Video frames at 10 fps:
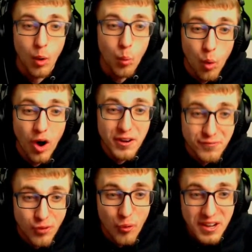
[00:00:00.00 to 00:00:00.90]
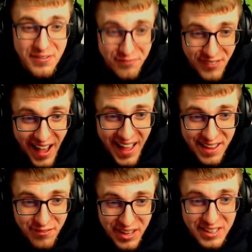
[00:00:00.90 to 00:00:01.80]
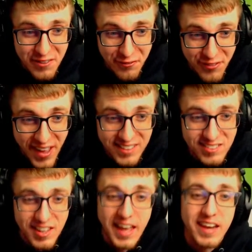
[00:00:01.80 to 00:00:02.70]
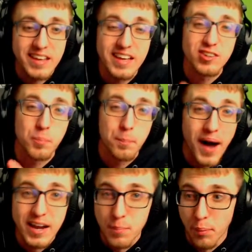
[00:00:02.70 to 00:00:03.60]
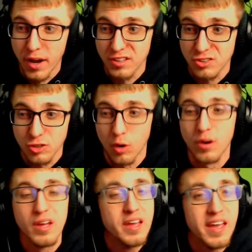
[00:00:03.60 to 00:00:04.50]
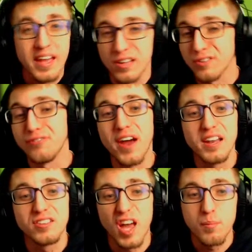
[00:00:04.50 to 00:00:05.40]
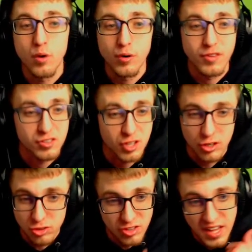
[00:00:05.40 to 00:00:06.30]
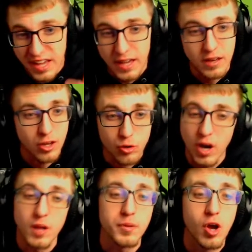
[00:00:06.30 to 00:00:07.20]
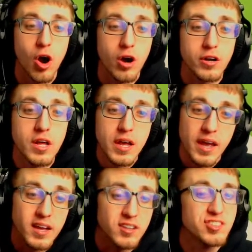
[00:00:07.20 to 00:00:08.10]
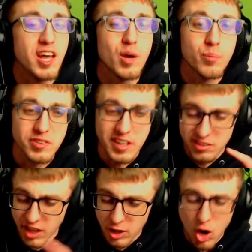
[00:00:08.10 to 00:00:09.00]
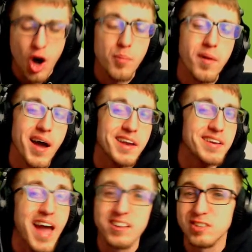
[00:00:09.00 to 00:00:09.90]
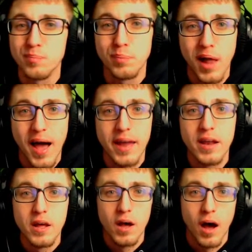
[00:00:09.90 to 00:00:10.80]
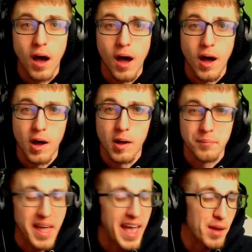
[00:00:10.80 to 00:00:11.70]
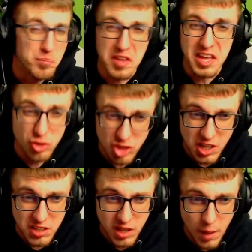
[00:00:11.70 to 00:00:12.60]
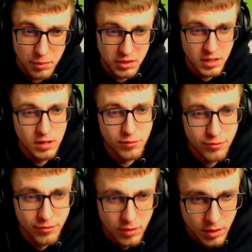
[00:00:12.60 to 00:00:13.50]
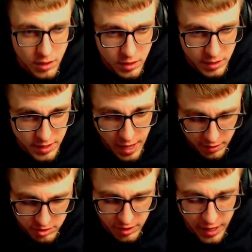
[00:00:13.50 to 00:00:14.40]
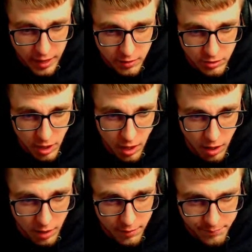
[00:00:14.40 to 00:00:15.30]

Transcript: 145 in defense, and it gets body press, so it gets a fighting type move that's going to just hit incredibly hard. It can set up with things like Calm Mind, Nasty Plot, Amnesia, I believe. Yes, and Iron